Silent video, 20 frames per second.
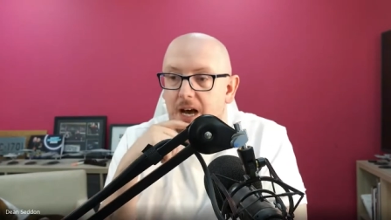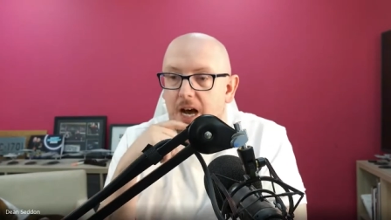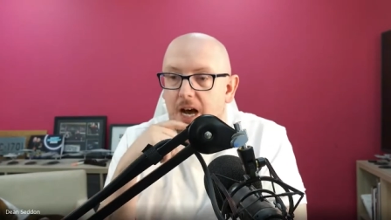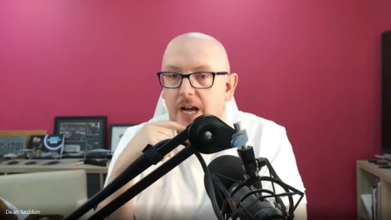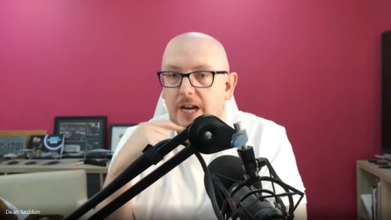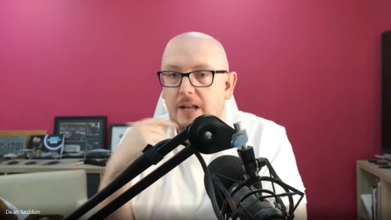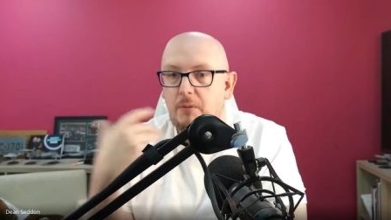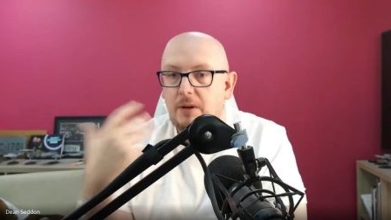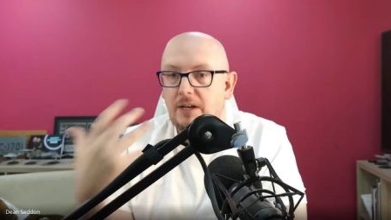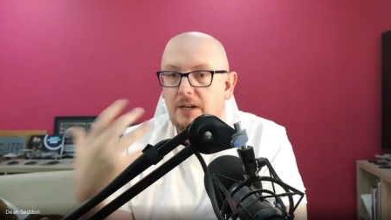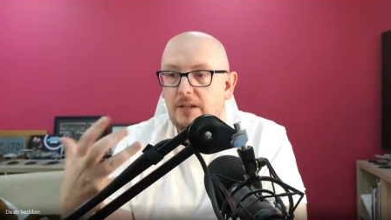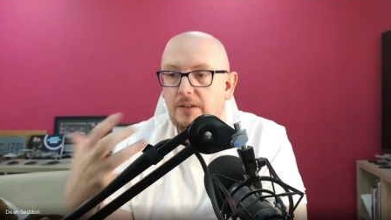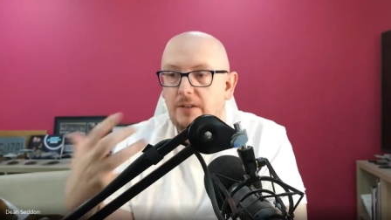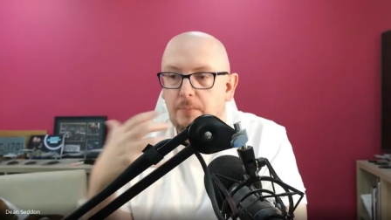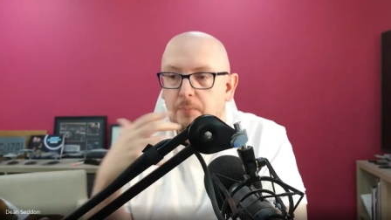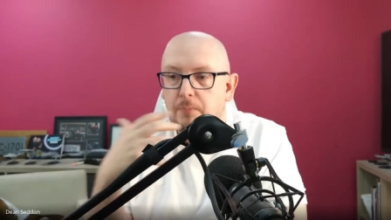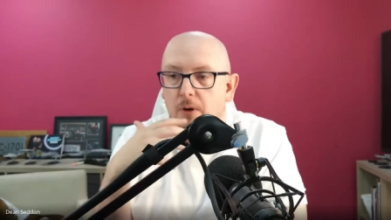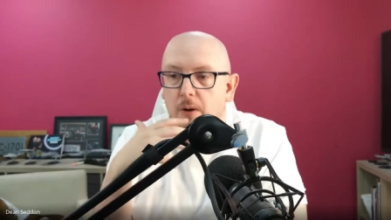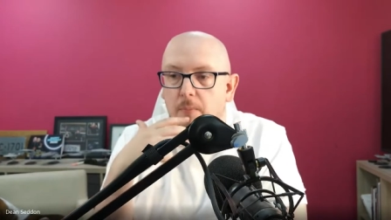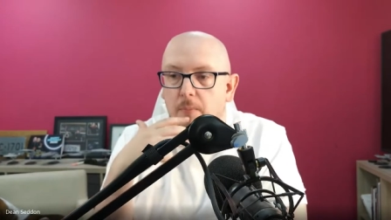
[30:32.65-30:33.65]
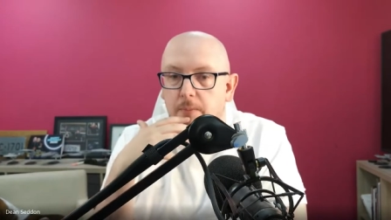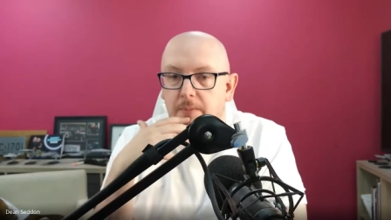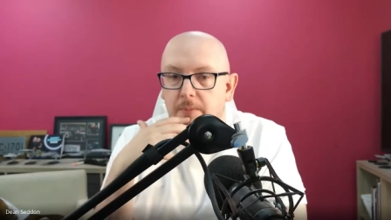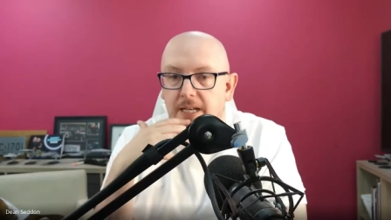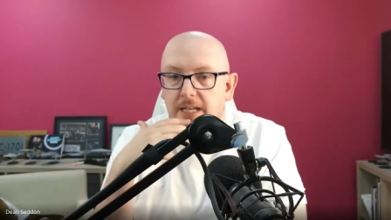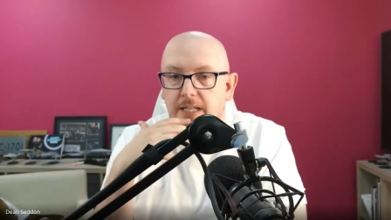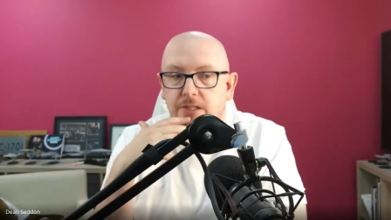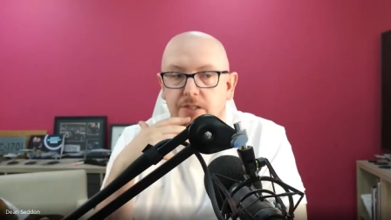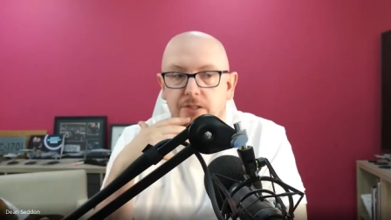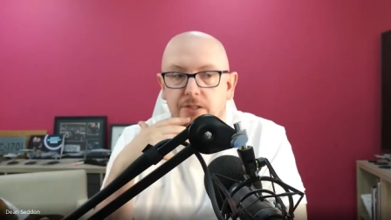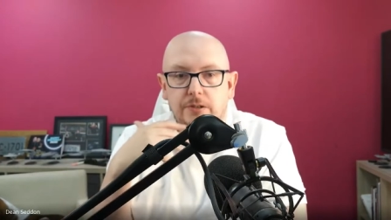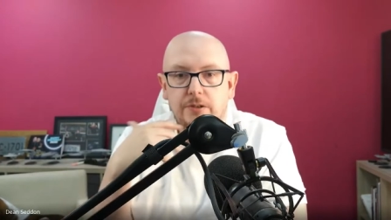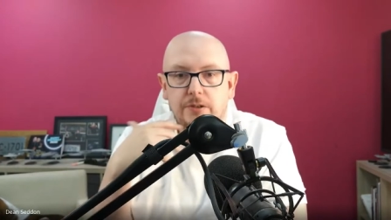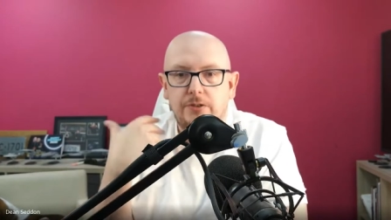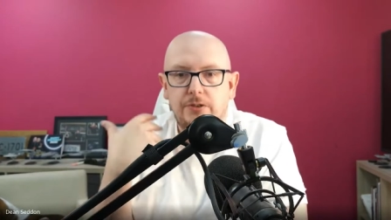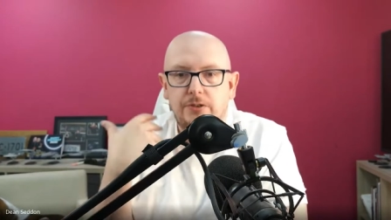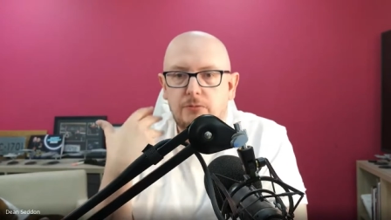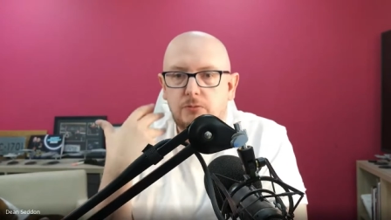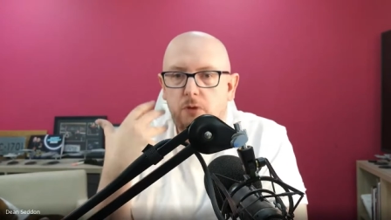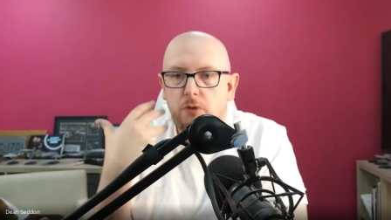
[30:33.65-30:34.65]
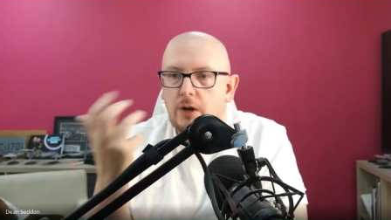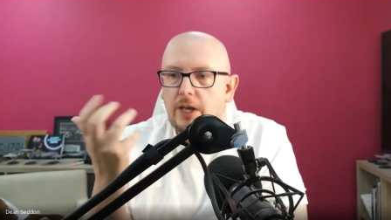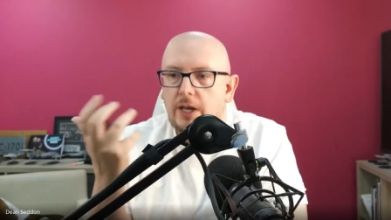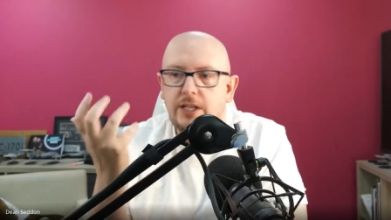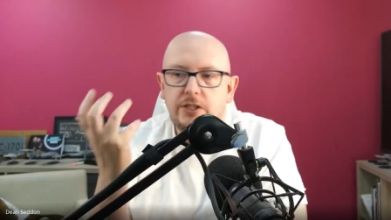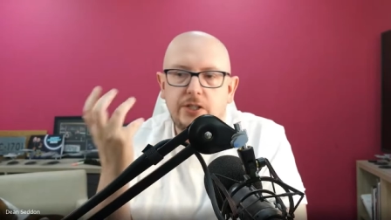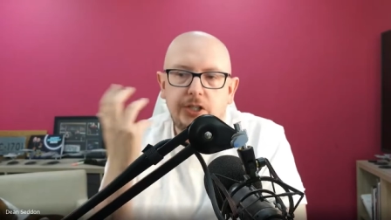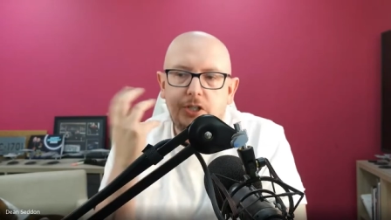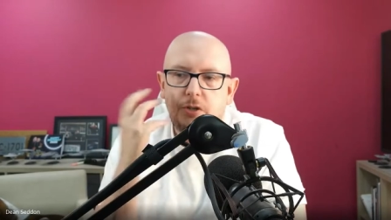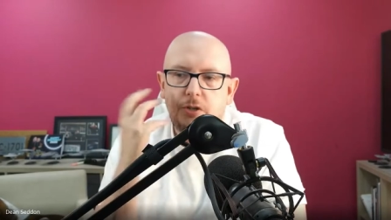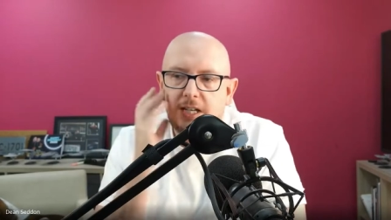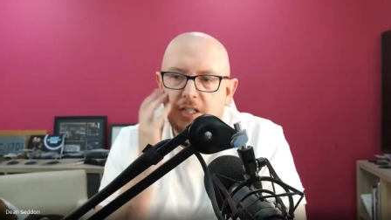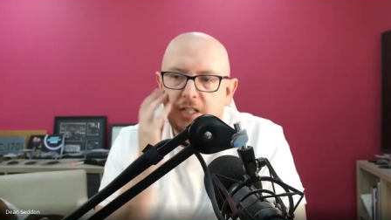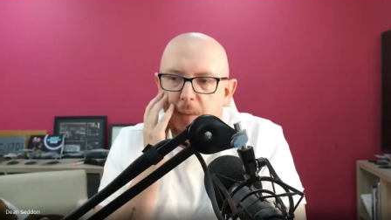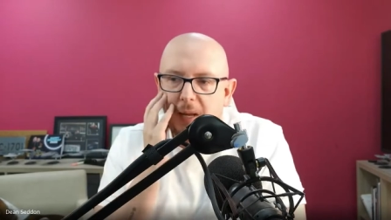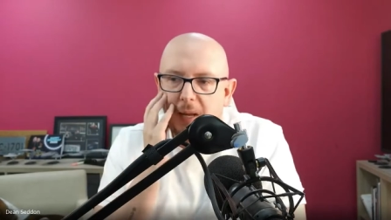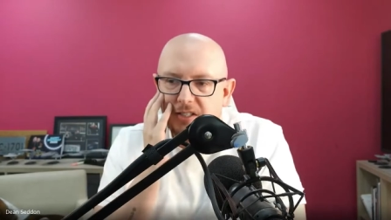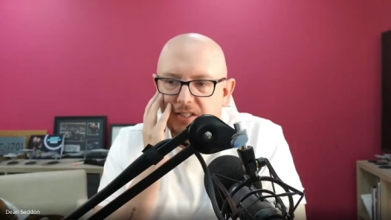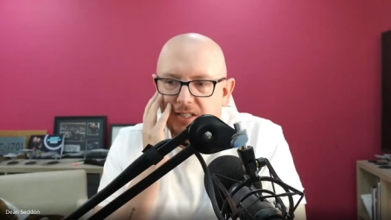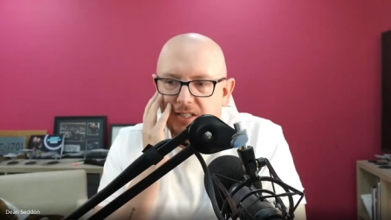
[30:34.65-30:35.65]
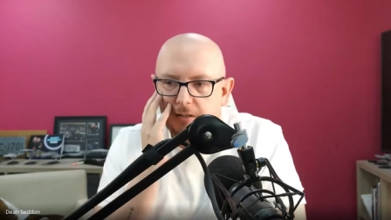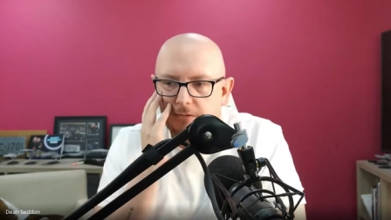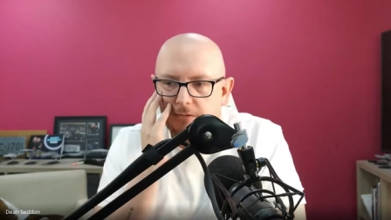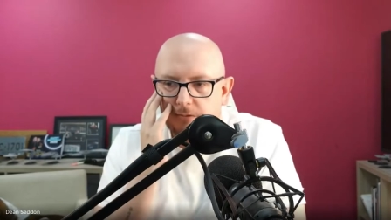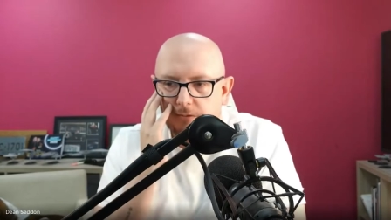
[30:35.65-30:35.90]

and he went, the problem is the rockets are too expensive.